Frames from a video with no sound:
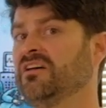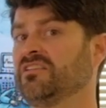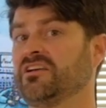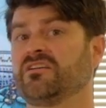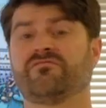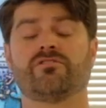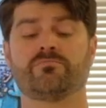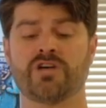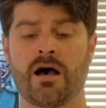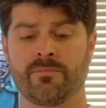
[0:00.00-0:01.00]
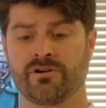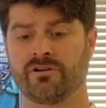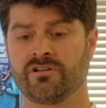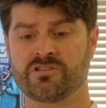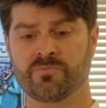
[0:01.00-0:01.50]
Like for
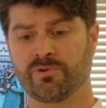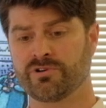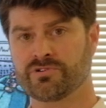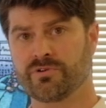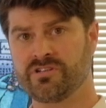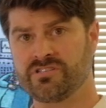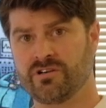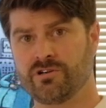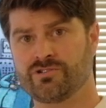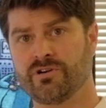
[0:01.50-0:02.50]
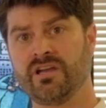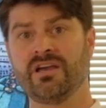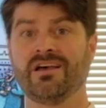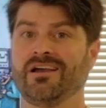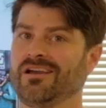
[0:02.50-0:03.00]
abdominal exploratory surgery,
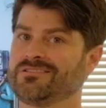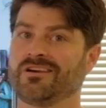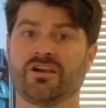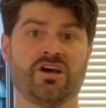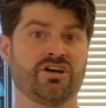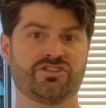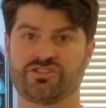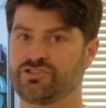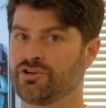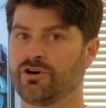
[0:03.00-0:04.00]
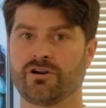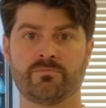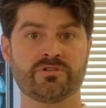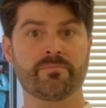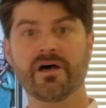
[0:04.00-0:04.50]
it's like
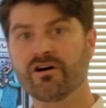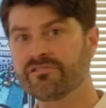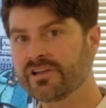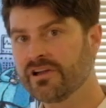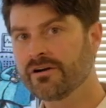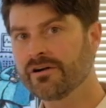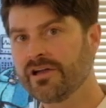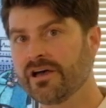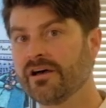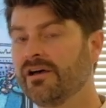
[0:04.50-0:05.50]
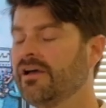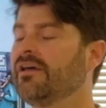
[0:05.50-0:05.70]
sternum to pelvic area.